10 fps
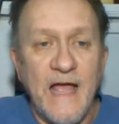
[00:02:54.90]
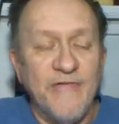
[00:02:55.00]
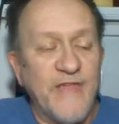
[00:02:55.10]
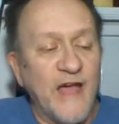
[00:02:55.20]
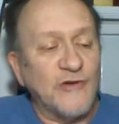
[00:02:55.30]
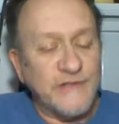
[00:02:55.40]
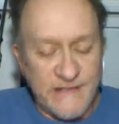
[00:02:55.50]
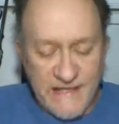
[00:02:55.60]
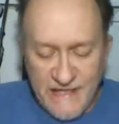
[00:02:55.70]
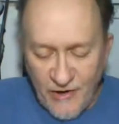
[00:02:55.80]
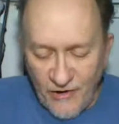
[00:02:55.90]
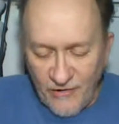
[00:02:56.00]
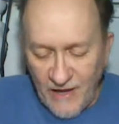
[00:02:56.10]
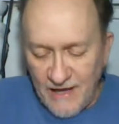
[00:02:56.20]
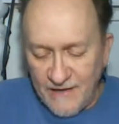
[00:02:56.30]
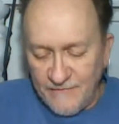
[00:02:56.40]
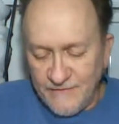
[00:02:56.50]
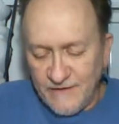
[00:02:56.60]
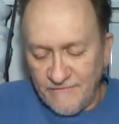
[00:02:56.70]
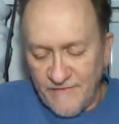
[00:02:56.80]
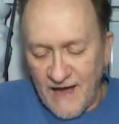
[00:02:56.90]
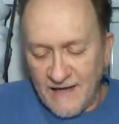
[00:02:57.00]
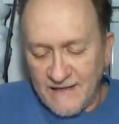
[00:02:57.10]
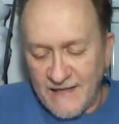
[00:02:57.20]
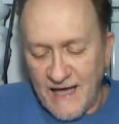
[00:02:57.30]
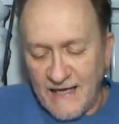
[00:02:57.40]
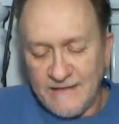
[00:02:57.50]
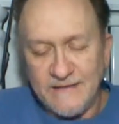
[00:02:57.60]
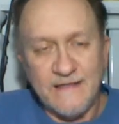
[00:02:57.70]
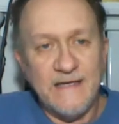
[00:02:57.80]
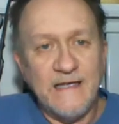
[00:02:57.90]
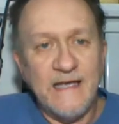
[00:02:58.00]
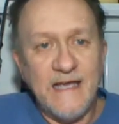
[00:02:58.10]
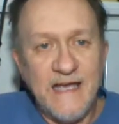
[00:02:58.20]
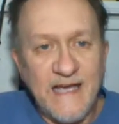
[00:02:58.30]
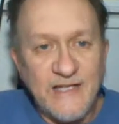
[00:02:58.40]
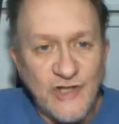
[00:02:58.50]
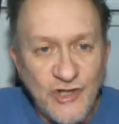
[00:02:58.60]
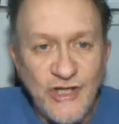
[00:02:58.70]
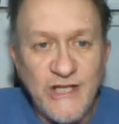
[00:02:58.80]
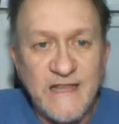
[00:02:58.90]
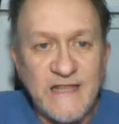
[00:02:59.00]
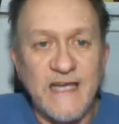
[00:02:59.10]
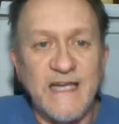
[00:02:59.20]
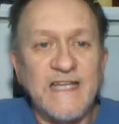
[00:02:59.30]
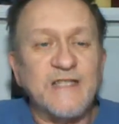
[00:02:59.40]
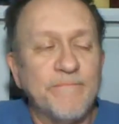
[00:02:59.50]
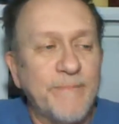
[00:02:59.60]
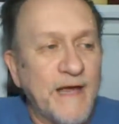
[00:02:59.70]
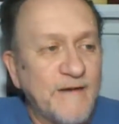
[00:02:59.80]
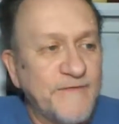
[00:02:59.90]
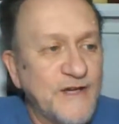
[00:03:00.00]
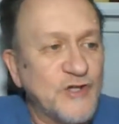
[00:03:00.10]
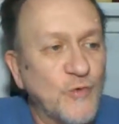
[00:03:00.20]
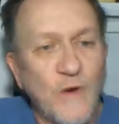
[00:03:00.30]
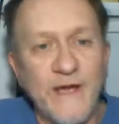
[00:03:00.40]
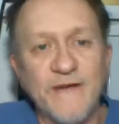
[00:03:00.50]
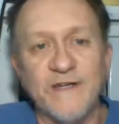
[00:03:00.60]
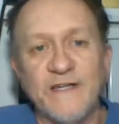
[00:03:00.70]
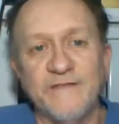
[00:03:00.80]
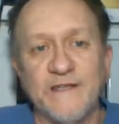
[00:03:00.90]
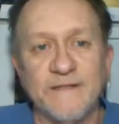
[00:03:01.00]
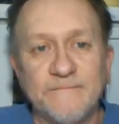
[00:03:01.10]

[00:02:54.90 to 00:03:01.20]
they'll see in our lives the fact that it's a good thing. It's a beneficial way of living.